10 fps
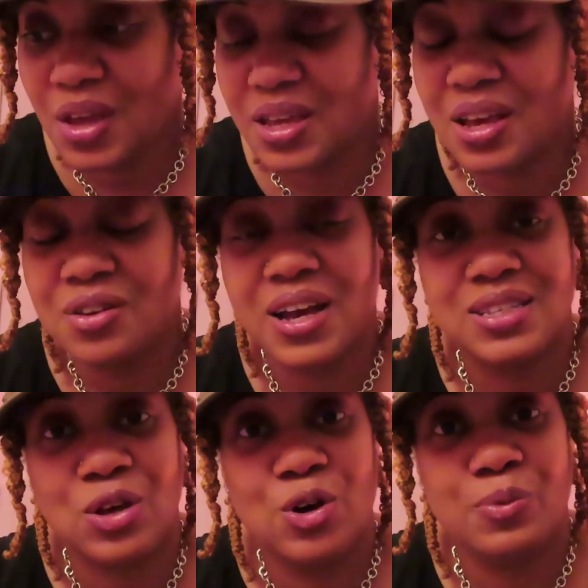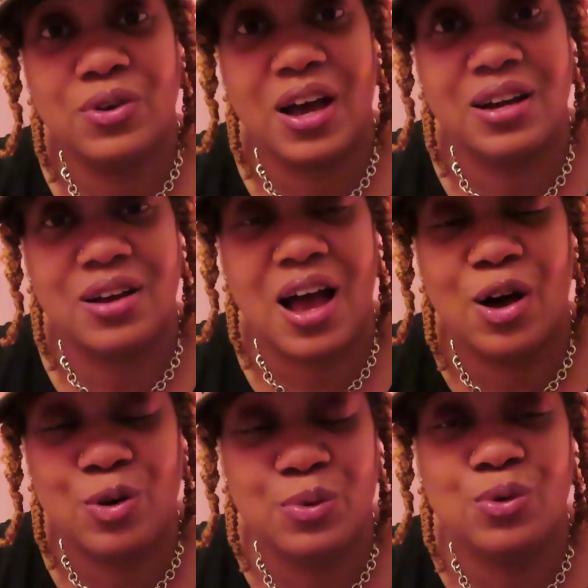yeah, you guys, I hope
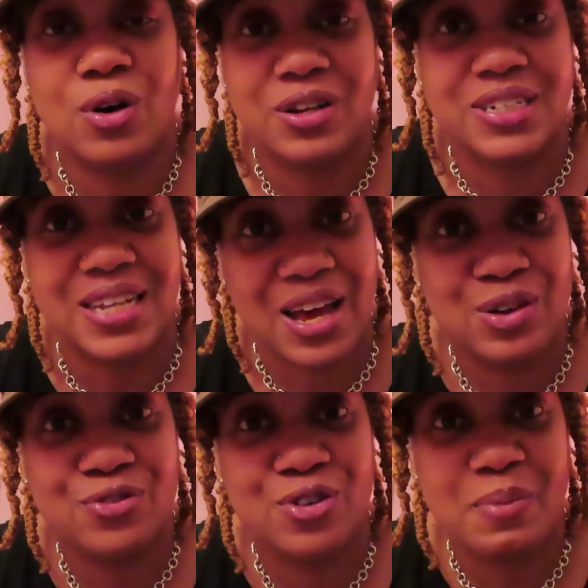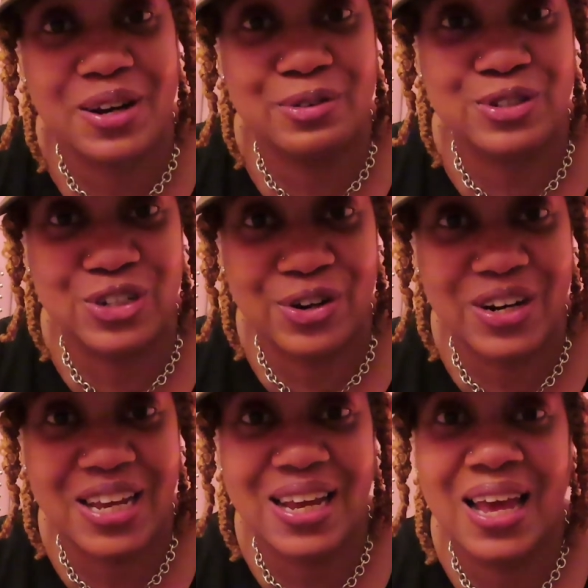you all are down for my new
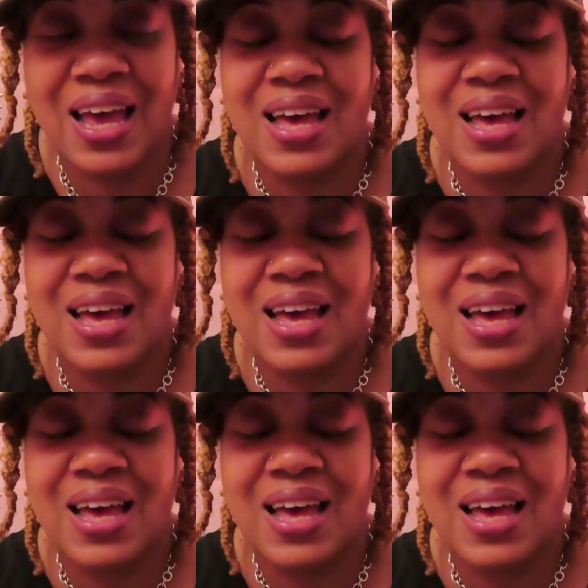journey.